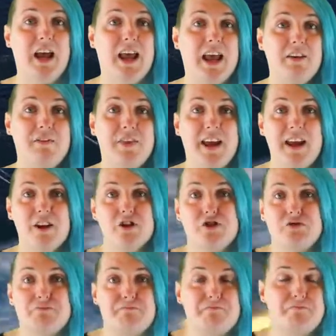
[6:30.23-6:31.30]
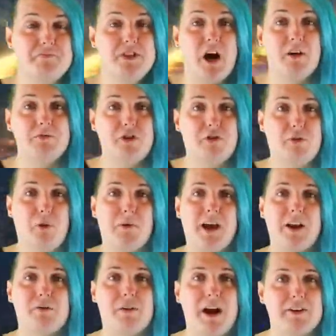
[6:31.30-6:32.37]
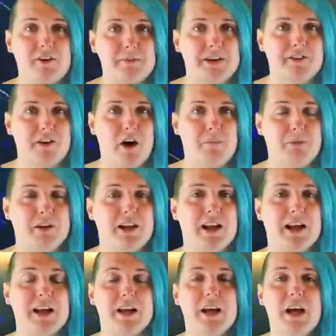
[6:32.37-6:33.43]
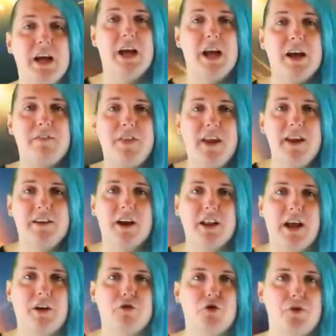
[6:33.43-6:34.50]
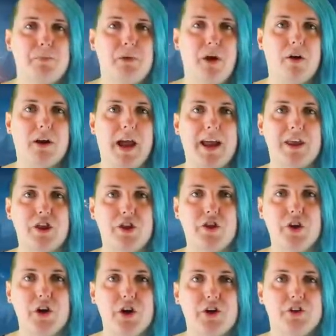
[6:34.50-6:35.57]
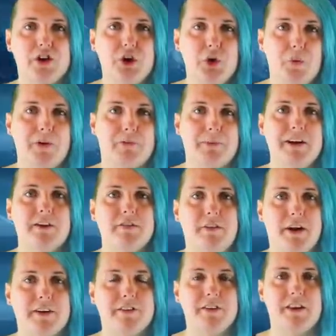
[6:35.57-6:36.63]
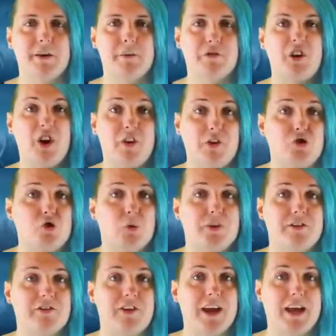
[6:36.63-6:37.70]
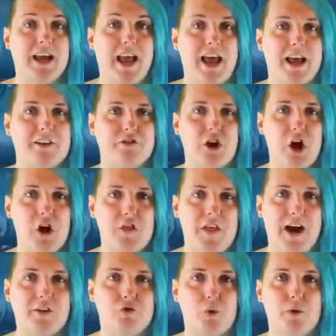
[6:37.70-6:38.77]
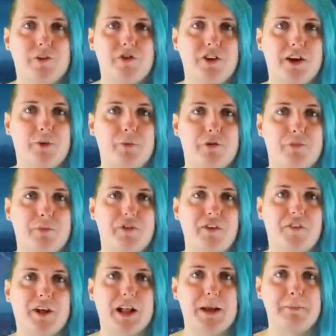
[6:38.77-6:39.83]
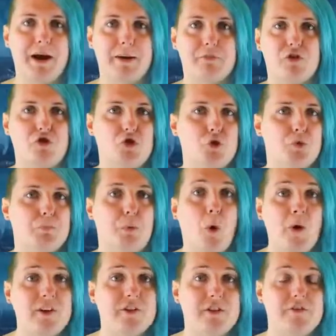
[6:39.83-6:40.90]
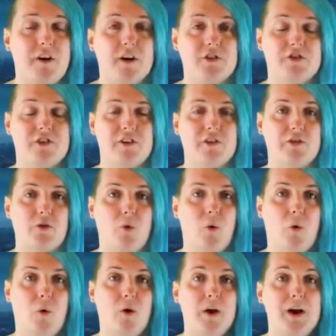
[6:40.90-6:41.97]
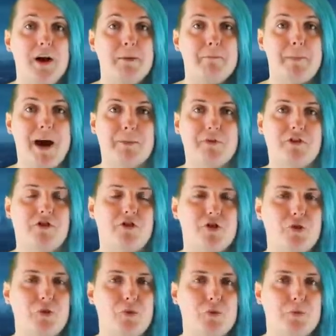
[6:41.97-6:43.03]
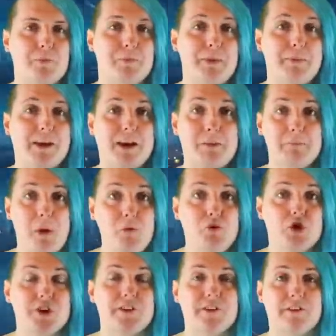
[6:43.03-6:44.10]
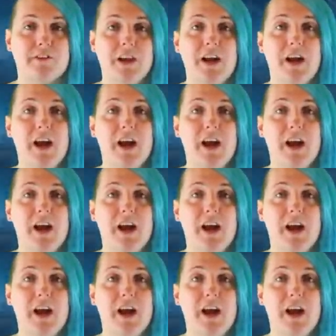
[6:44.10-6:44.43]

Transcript: If they had, I'm just throwing out a random example here, if they'd allowed you to plug a third USB device in that was another joystick, and that joystick was specifically mapped to pointer functions, or mapped to mimicking motions,